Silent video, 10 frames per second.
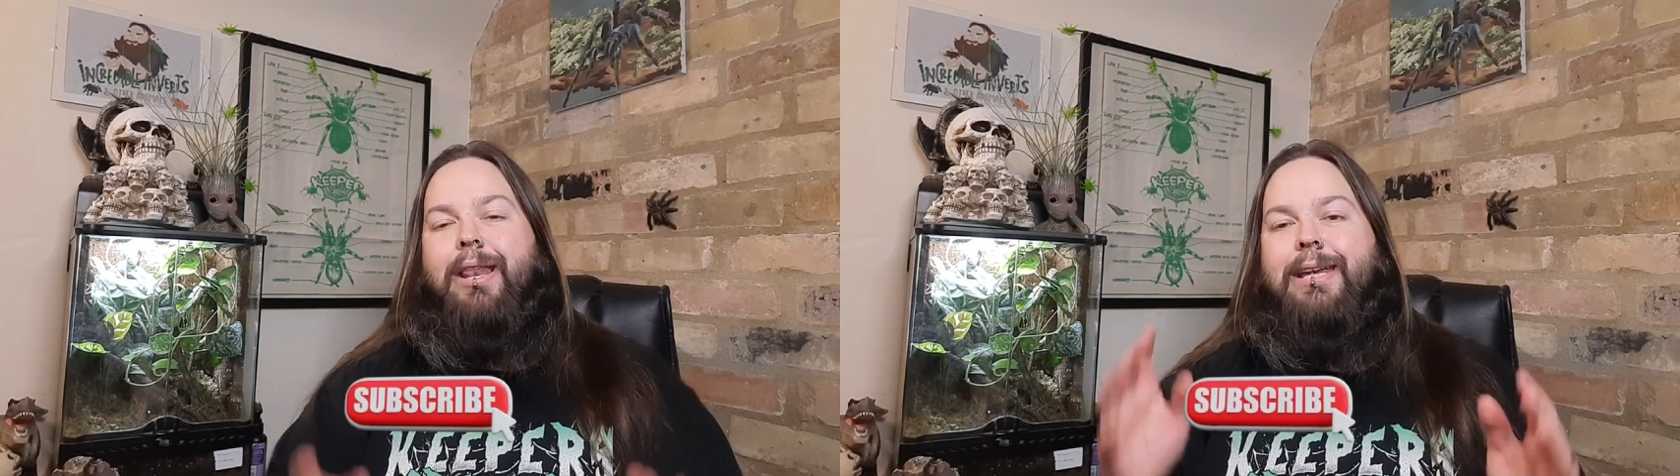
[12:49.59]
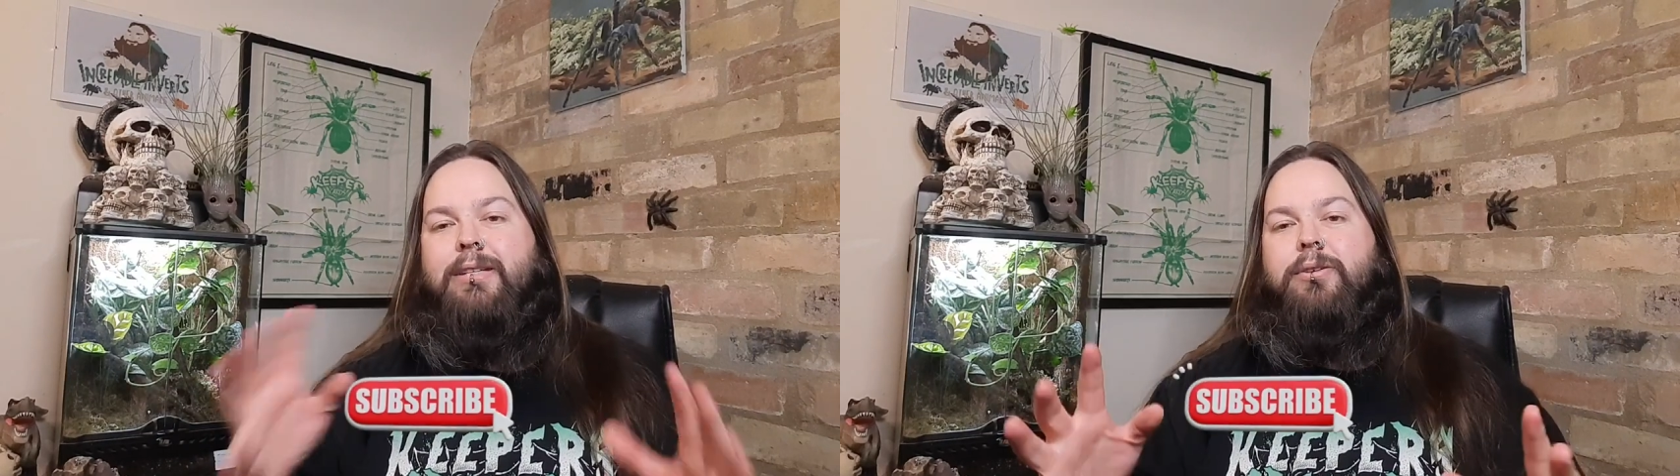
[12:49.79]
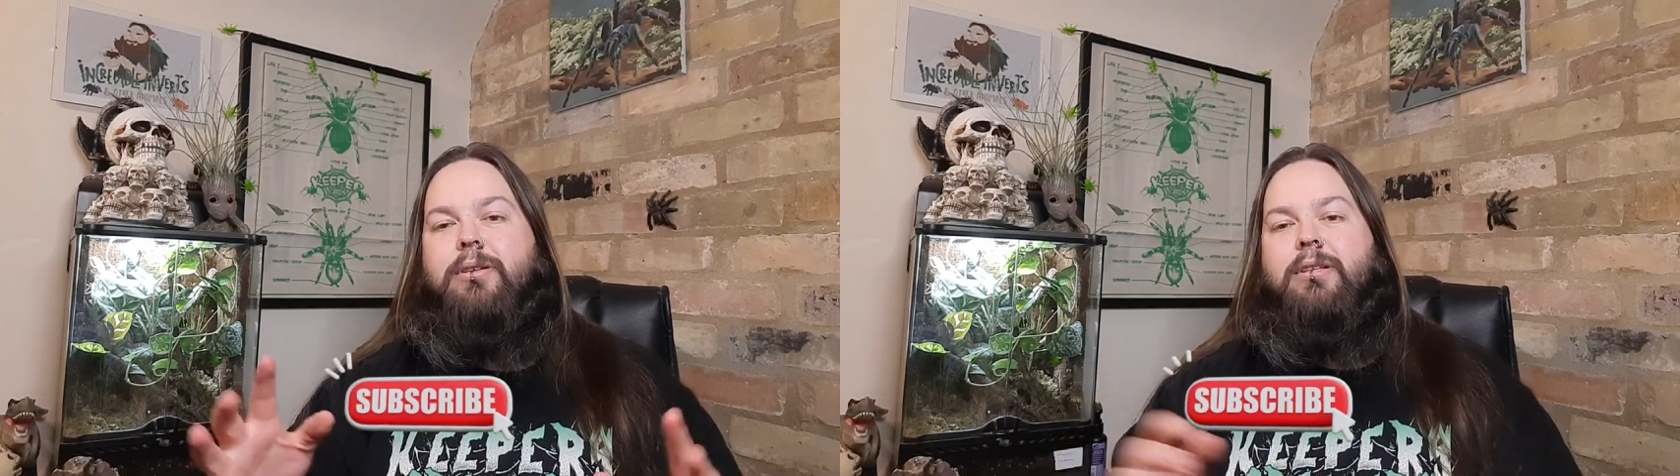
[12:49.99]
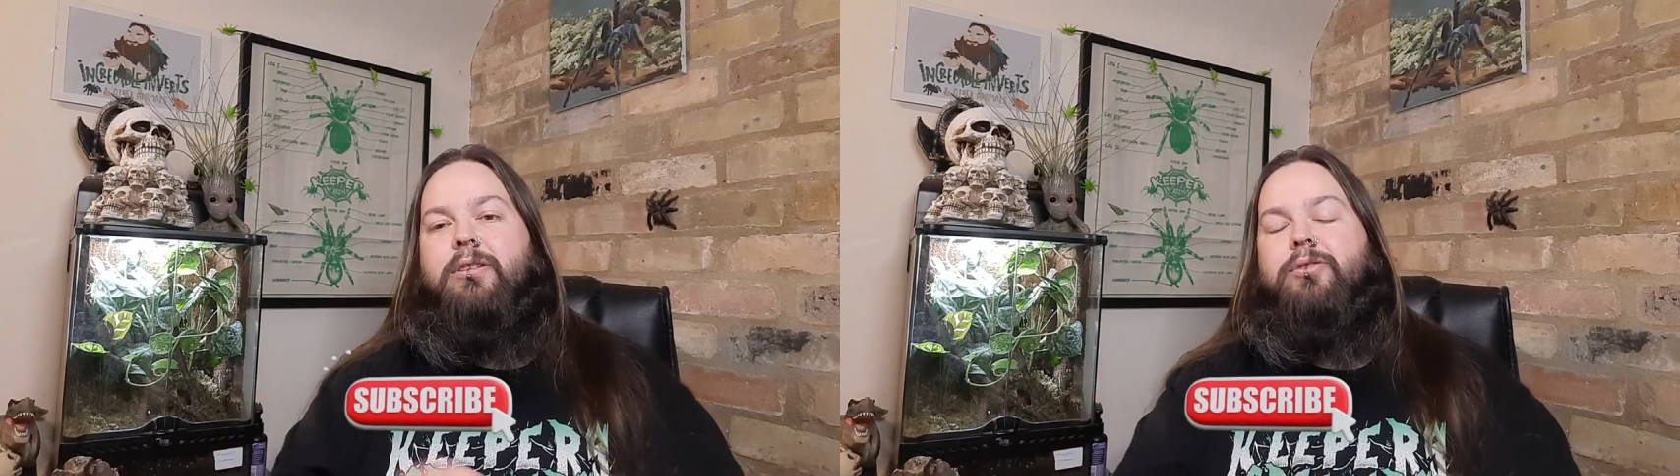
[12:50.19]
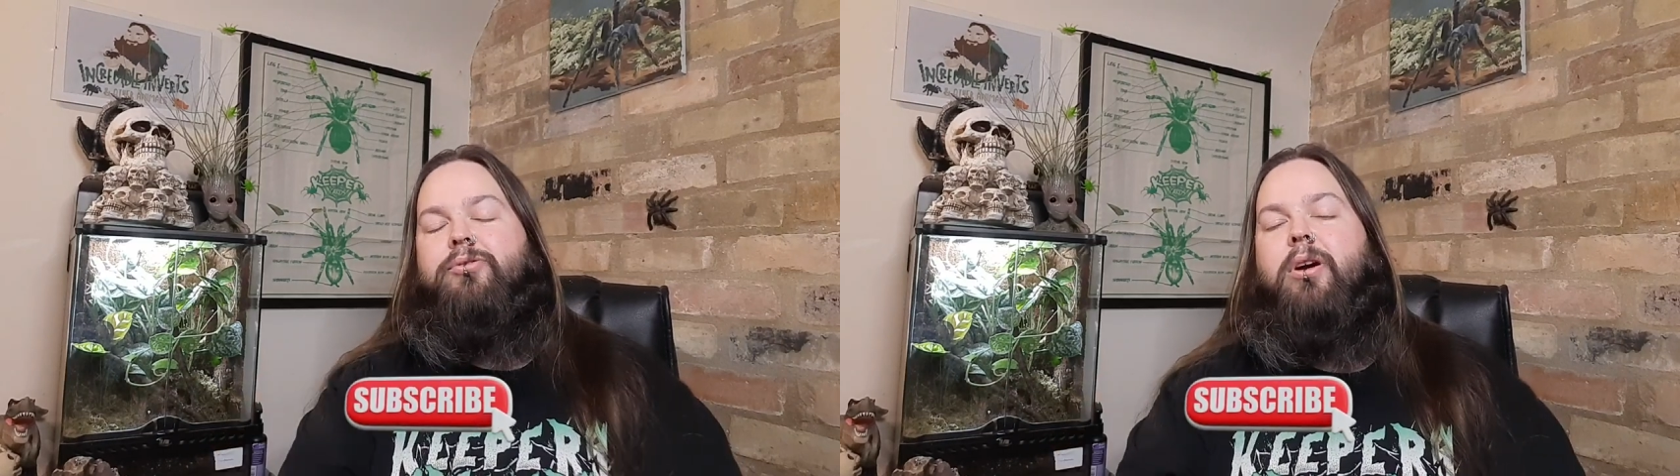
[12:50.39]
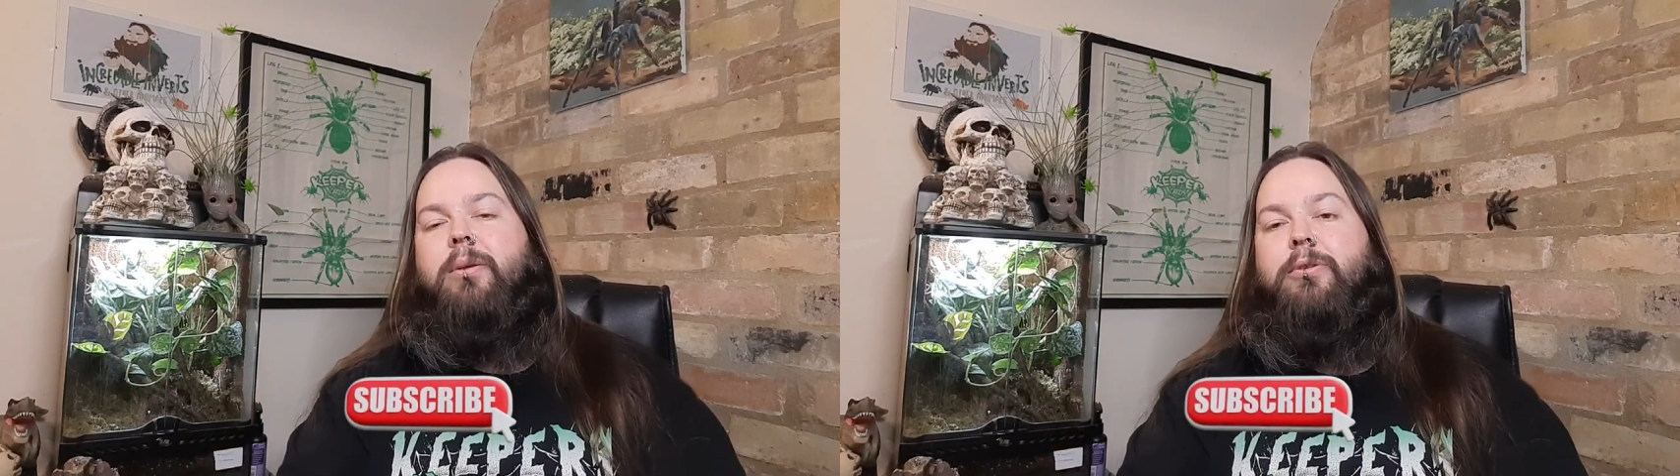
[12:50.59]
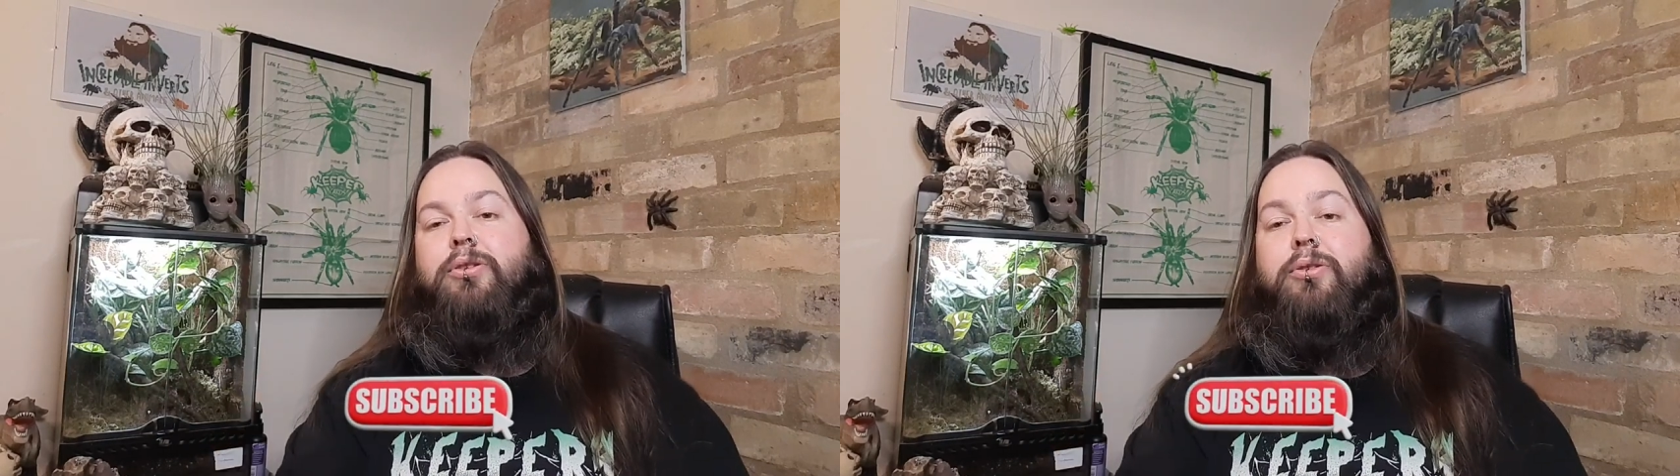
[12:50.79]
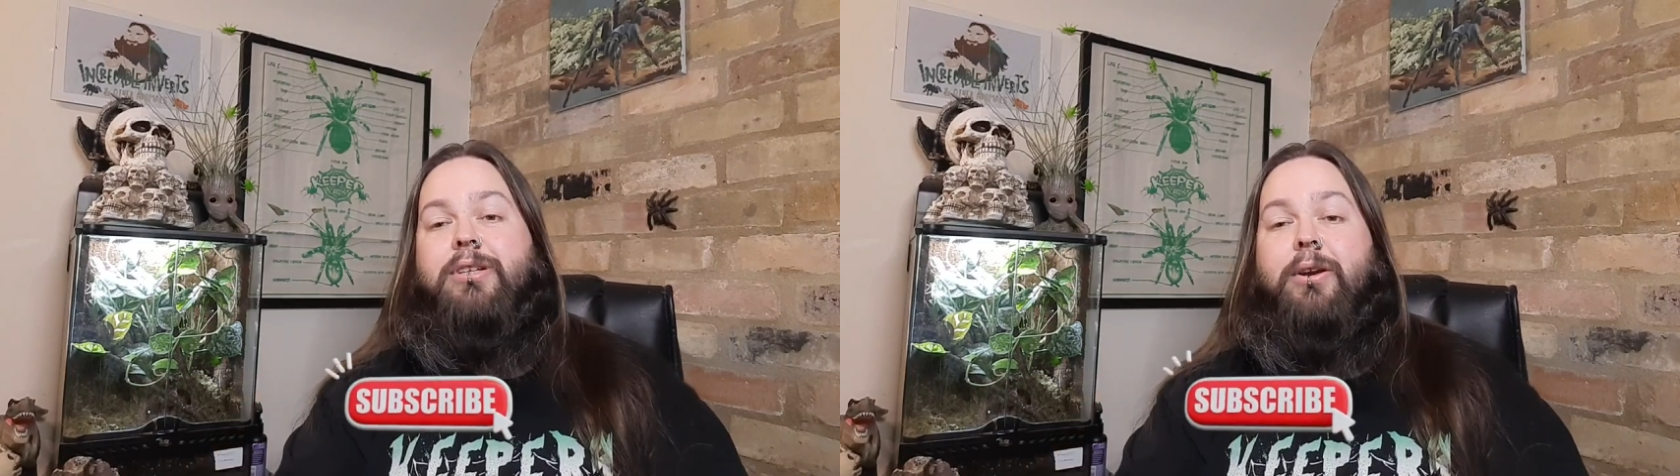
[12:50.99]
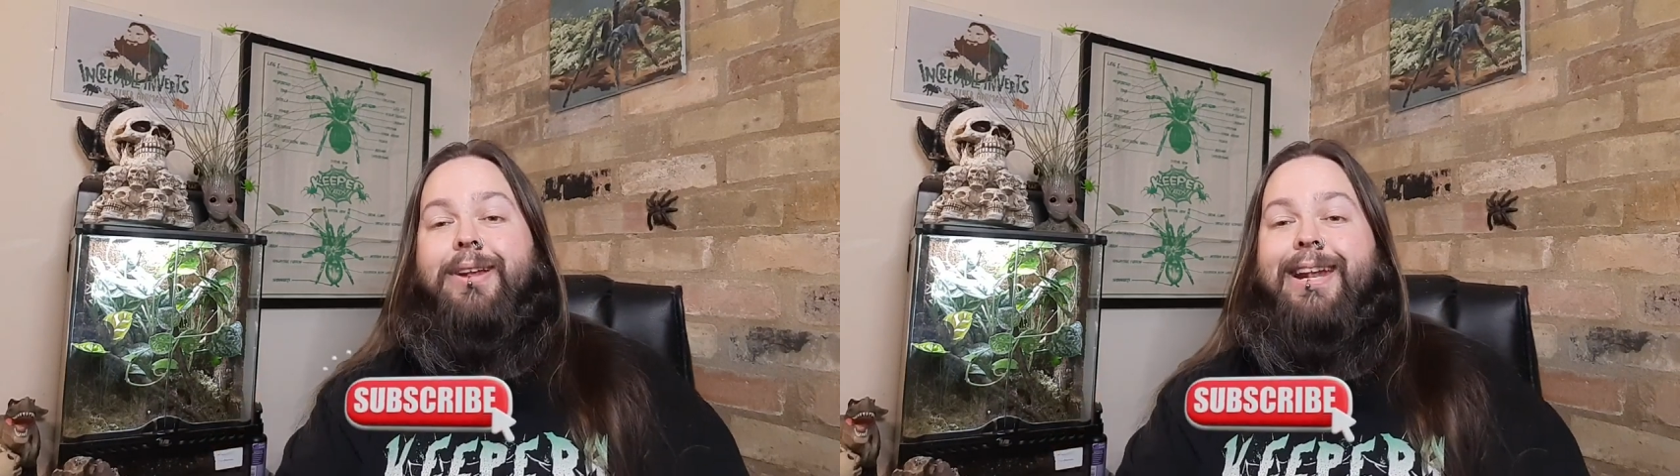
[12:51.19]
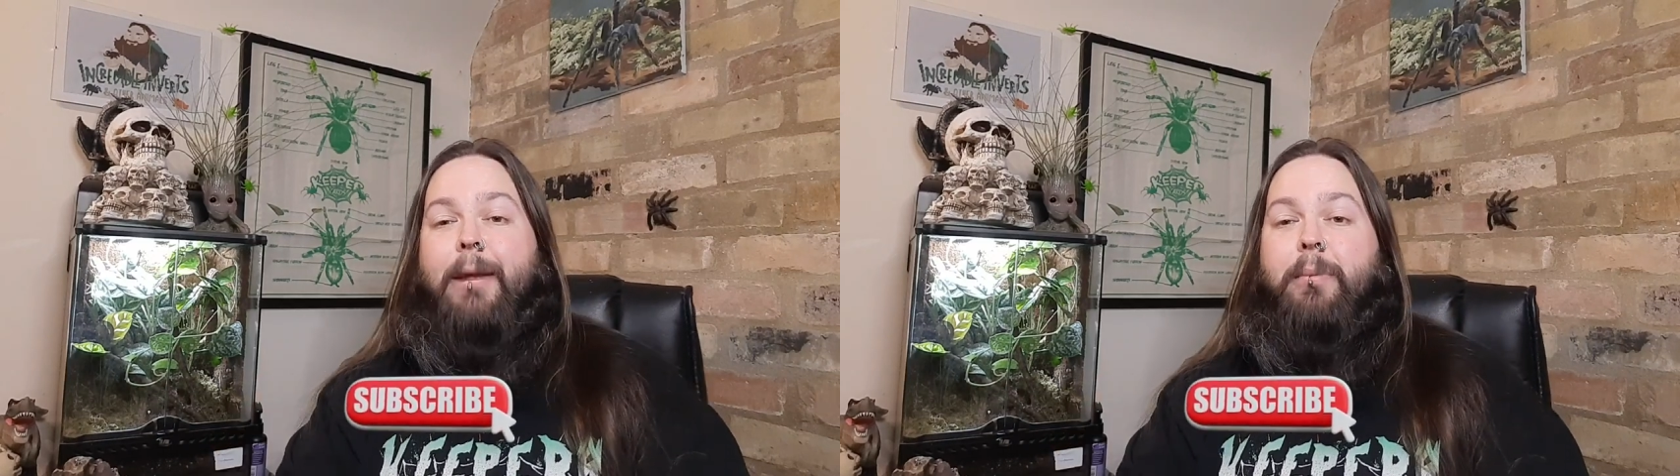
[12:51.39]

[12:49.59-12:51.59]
please do consider subscribing to the channel and hitting